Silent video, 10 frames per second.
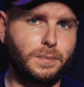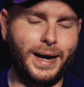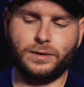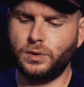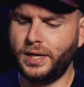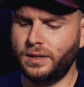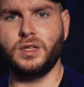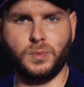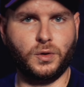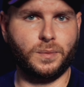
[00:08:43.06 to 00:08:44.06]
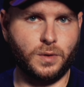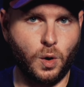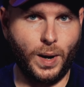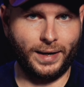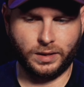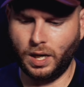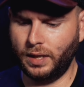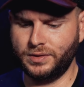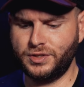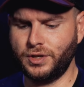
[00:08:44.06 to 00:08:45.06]
battery is both a pro and a
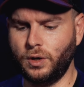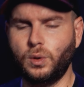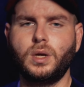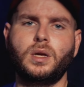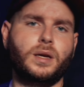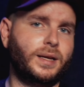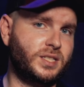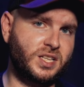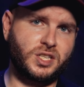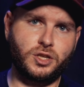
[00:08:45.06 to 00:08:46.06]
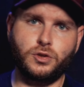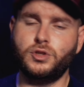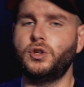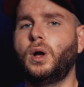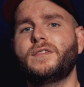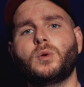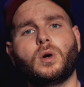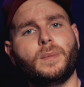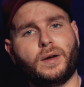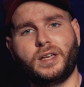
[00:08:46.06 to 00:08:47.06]
con. So it's easy to use, you don't have to
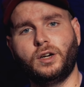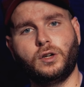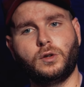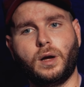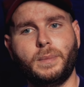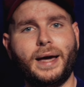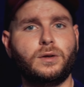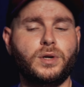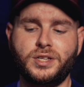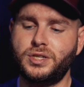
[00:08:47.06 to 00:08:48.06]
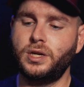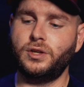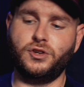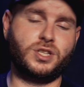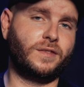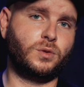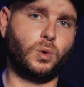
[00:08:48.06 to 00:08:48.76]
worry about carrying around batteries, you just have to